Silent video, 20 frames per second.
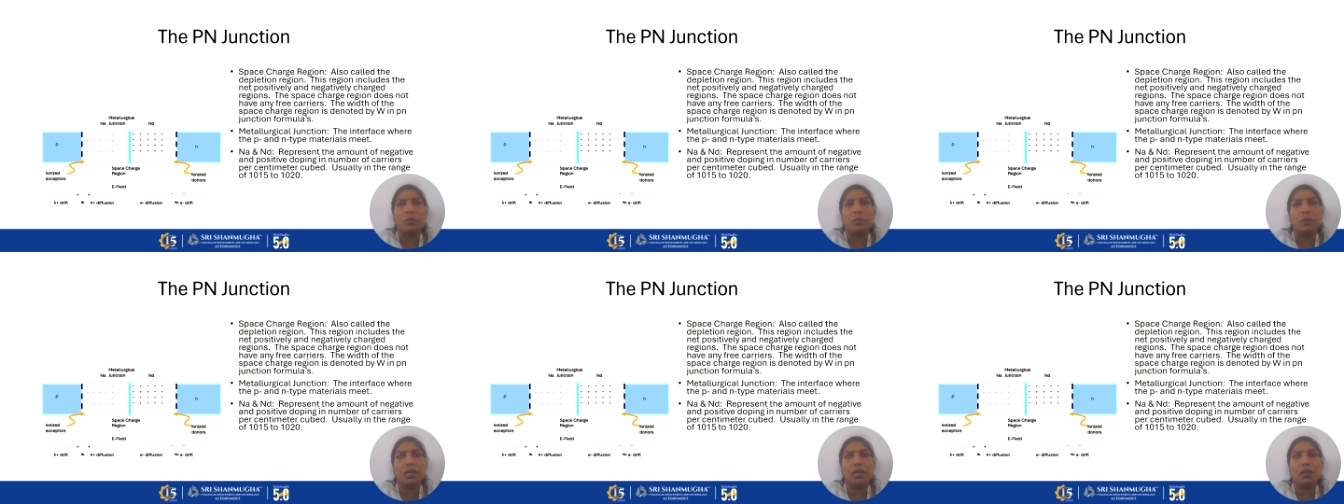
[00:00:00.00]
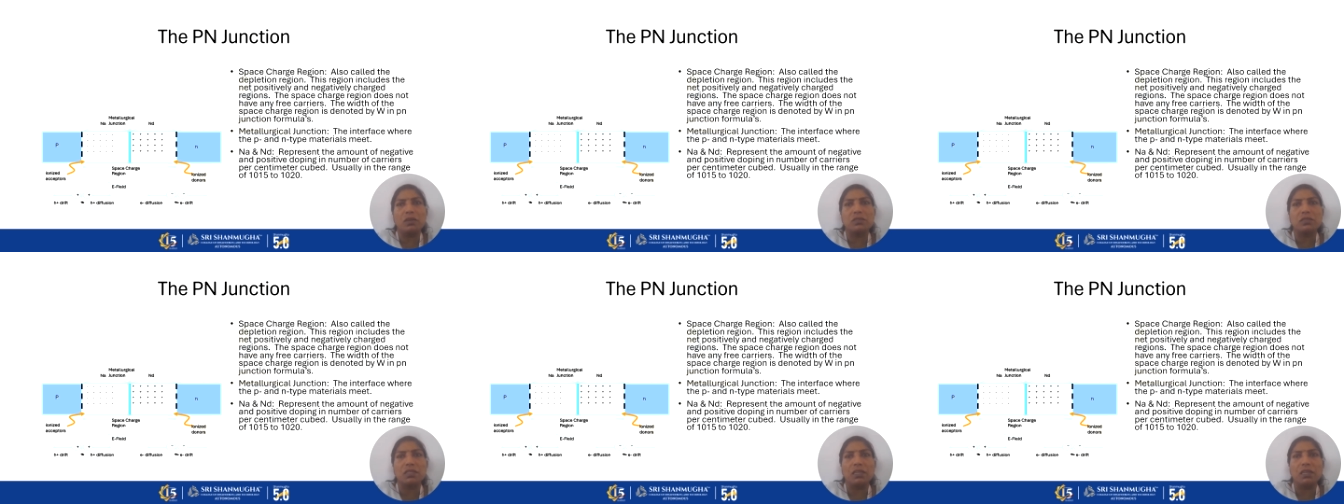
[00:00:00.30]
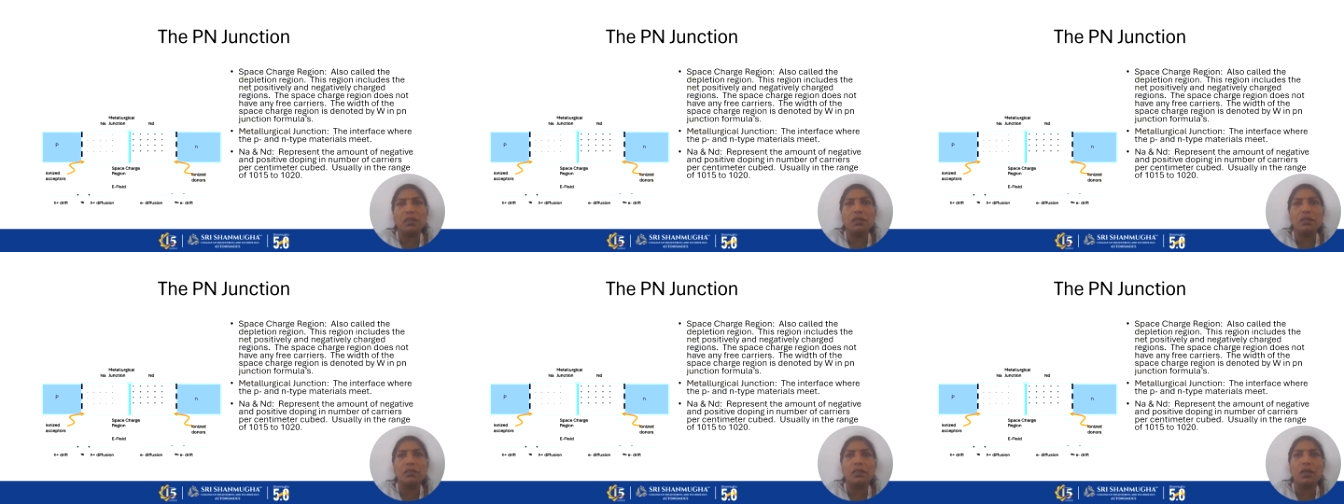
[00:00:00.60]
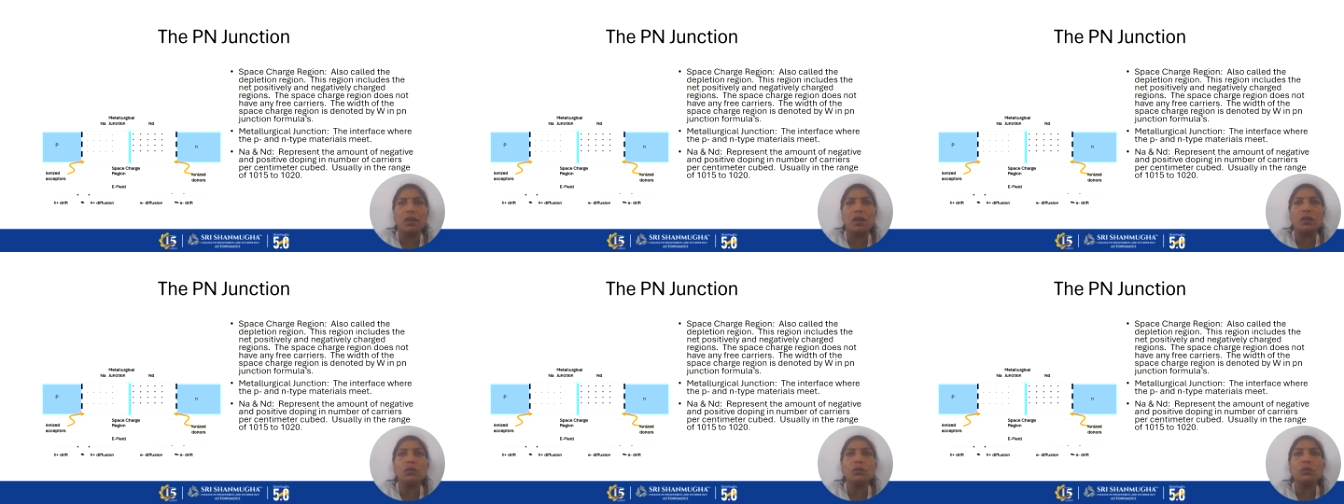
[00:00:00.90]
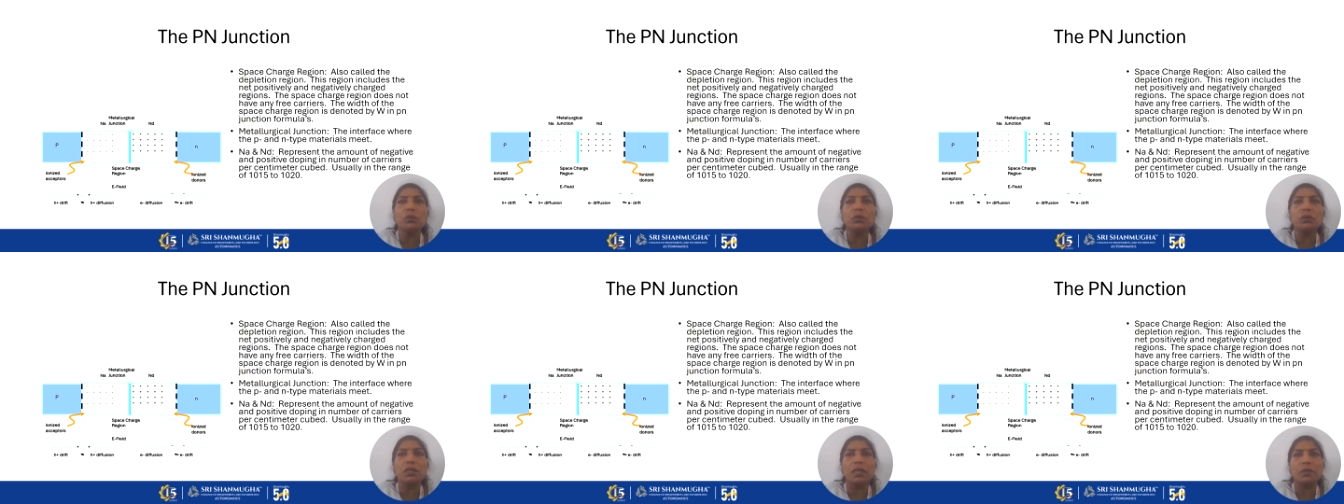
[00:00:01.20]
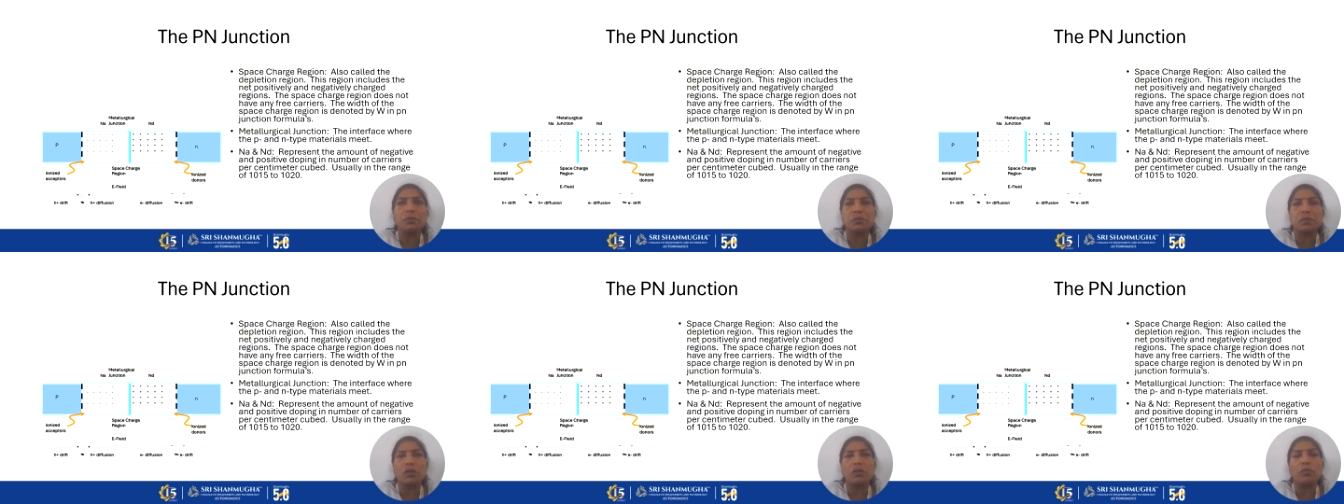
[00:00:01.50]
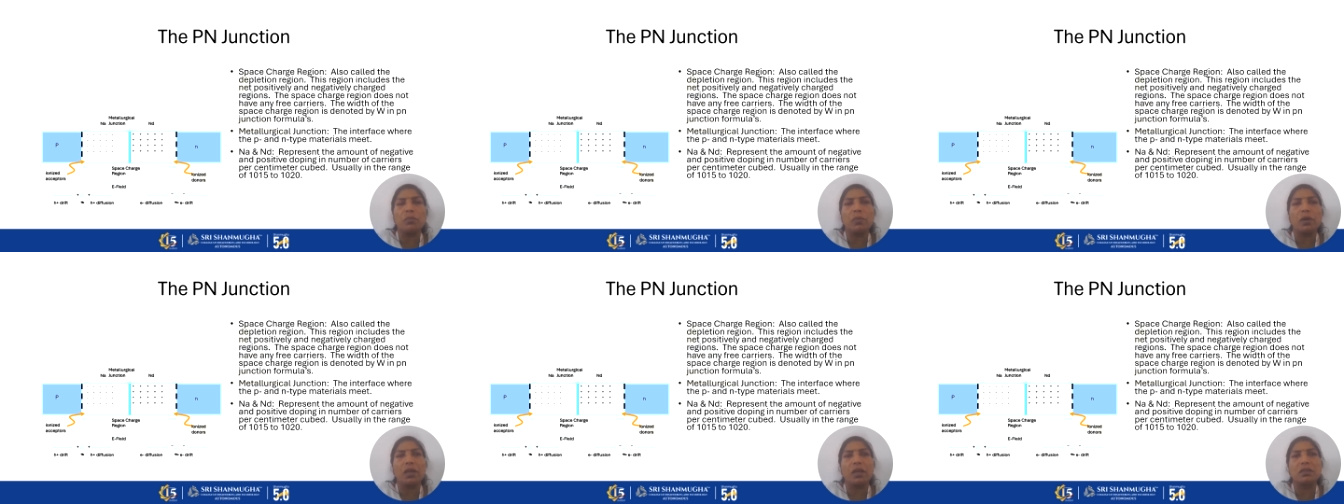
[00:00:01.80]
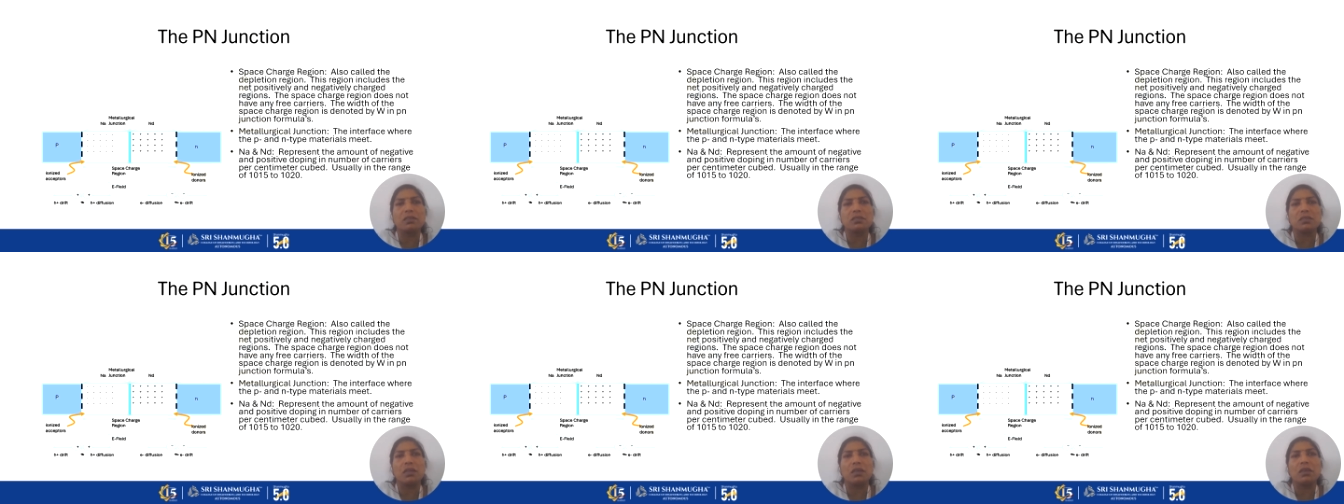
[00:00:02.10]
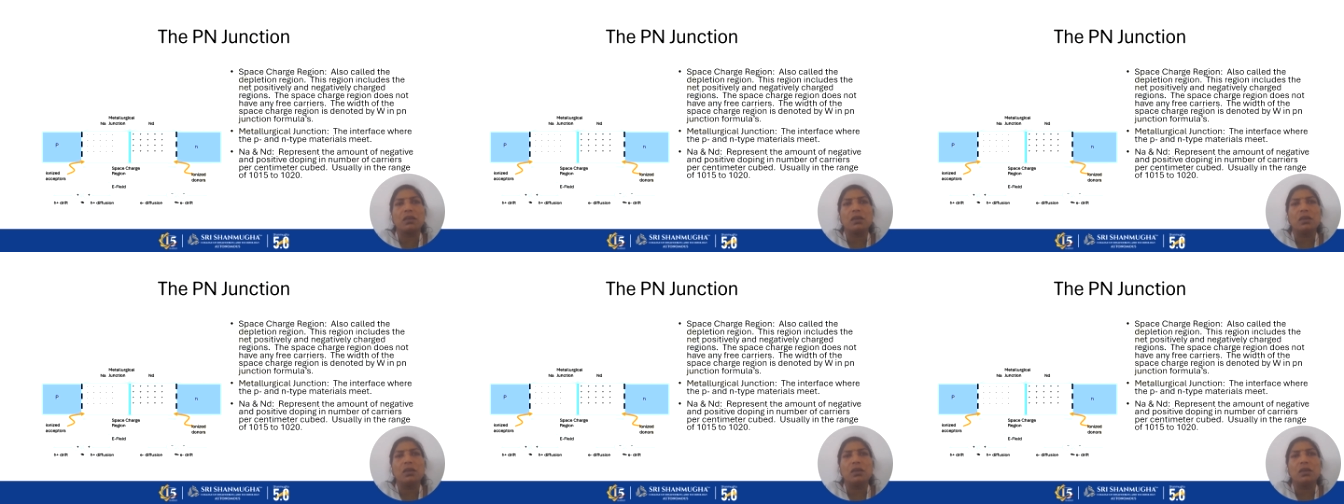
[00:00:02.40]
biasing. There are two types of biasing.